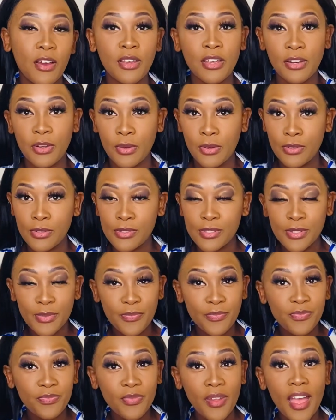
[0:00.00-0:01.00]
He knows.
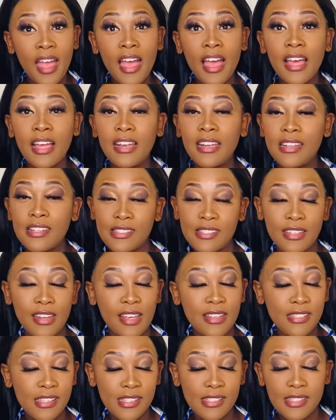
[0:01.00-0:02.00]
Listen,
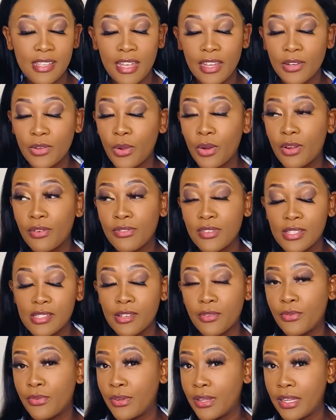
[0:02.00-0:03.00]
as I said, all of these
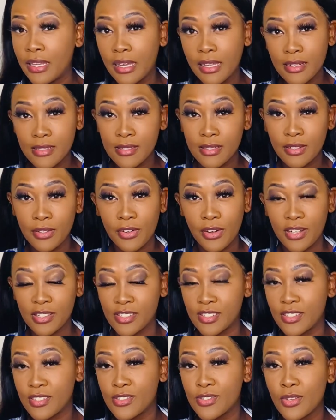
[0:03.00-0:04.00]
are really innocent
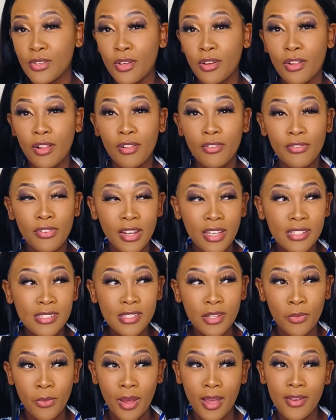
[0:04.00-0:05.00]
crushes, so your girlfriends
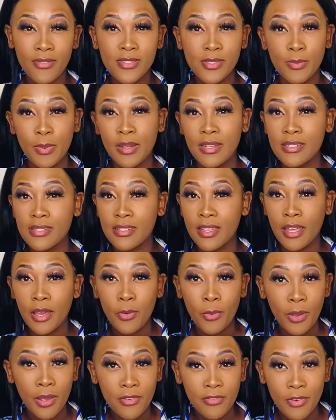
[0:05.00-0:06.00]
and wives better stay
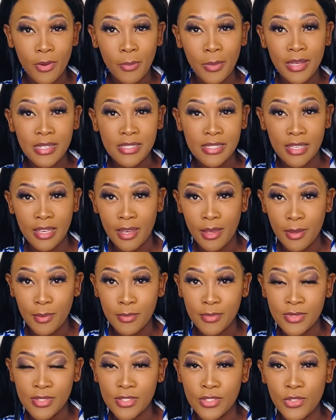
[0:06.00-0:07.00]
away from my
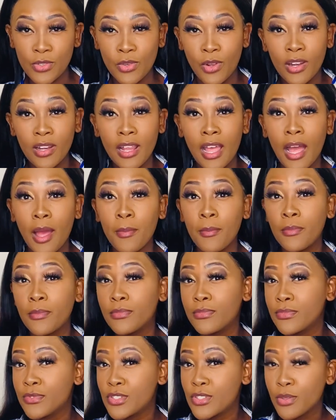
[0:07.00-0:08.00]
DMs. Do not
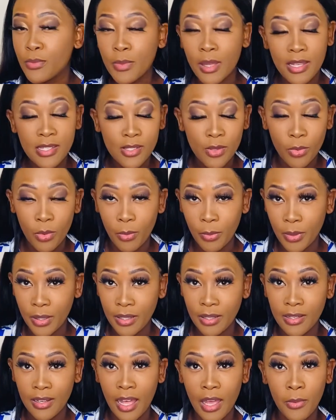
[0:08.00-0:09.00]
come to me as a
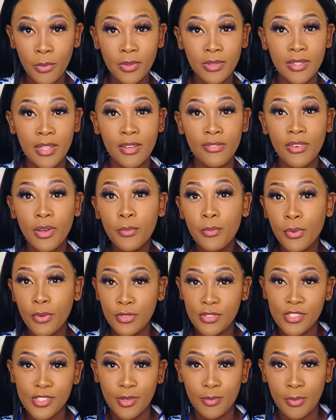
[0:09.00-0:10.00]
woman. I will never
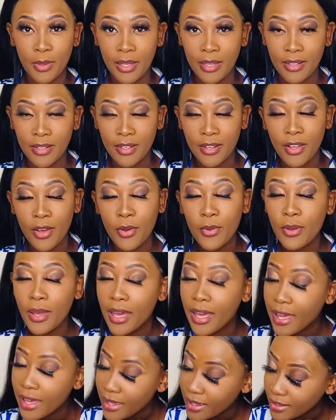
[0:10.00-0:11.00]
approach your men,
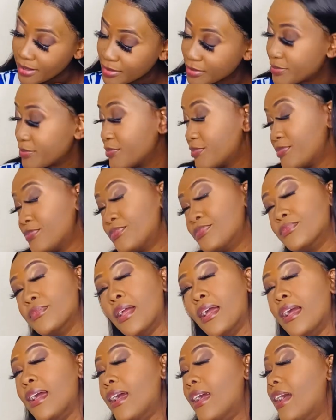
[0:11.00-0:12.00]
okay?
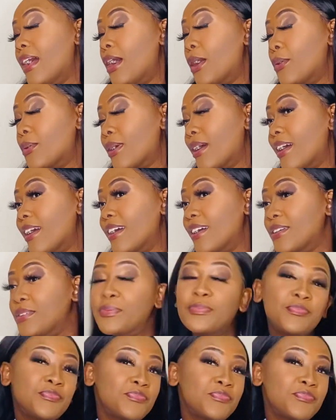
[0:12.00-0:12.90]
Okay.